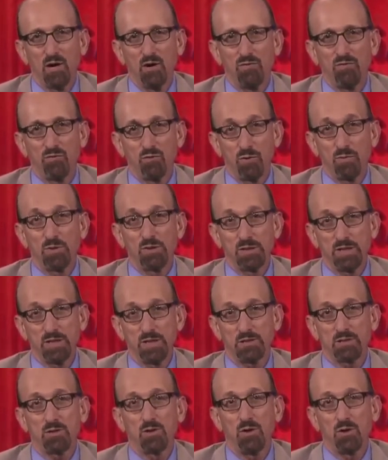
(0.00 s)
Formerly,
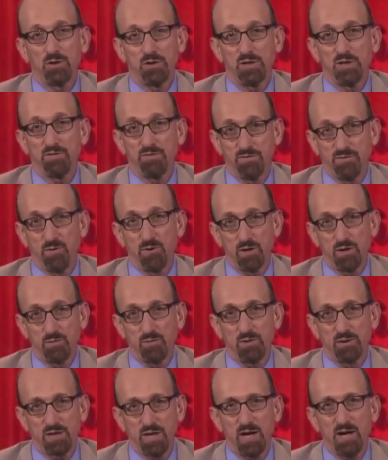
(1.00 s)
it's called the
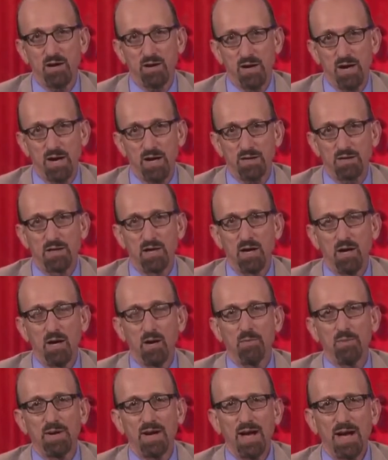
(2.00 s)
Affordable Care Act.
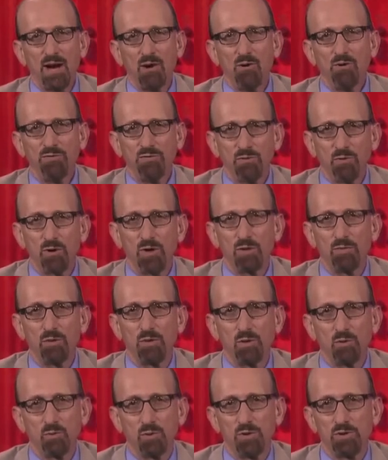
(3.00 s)
But how
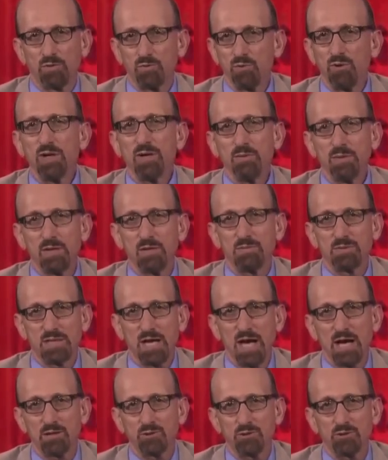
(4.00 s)
affordable will the premiums
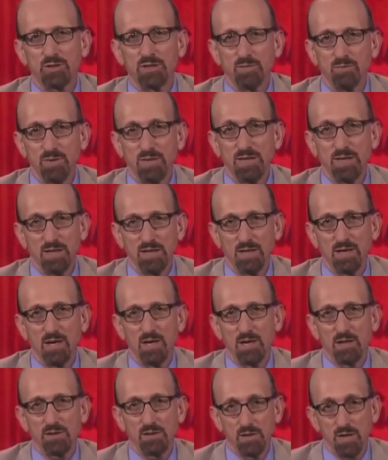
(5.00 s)
actually be?
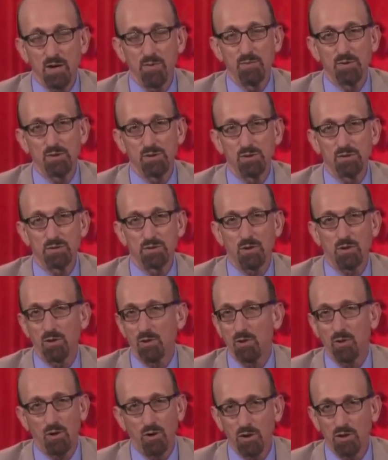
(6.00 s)
The numbers are
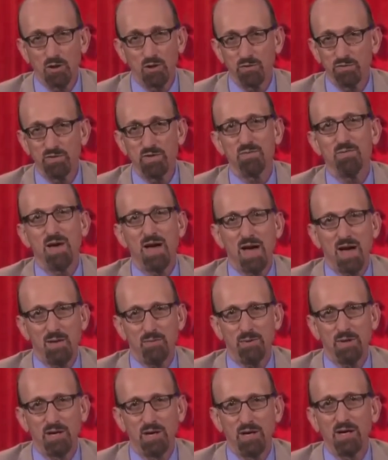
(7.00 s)
all over the map.
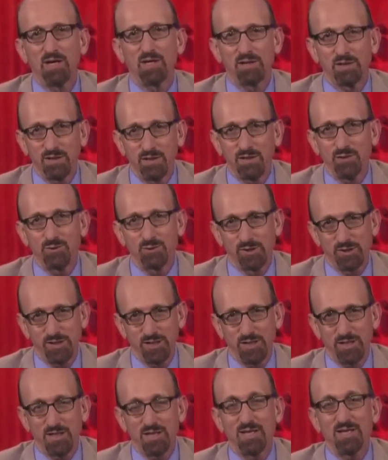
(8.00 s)

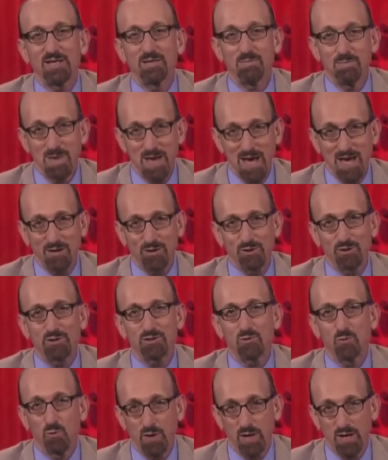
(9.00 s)
Literally, it
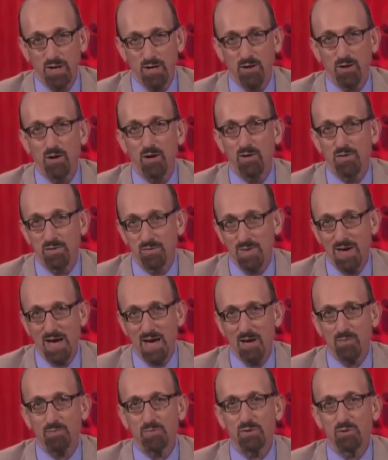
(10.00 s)
matters where on the
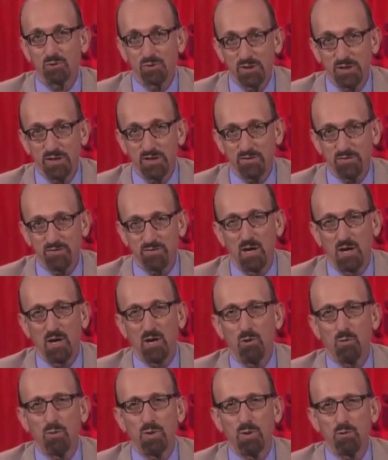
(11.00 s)
map you live.
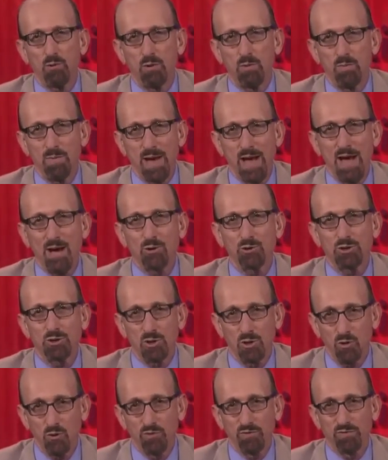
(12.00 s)
We will mouse
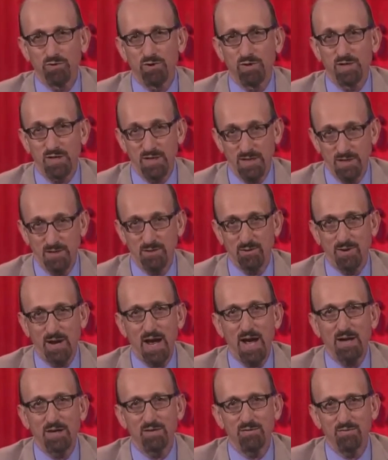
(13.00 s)
over an
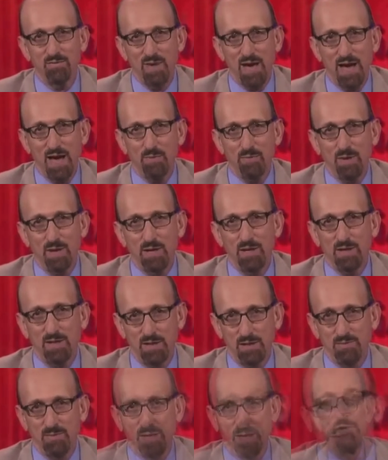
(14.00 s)
interactive map in
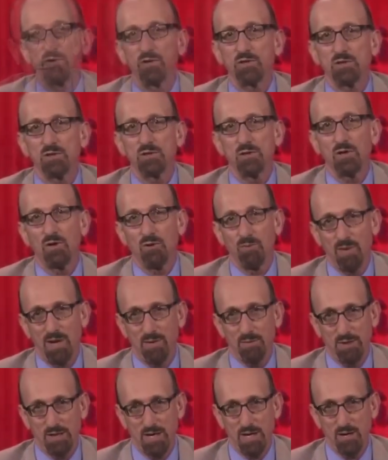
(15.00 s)
a minute. First,
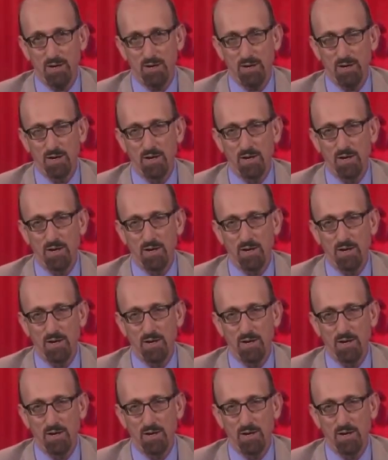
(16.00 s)
Obamacare.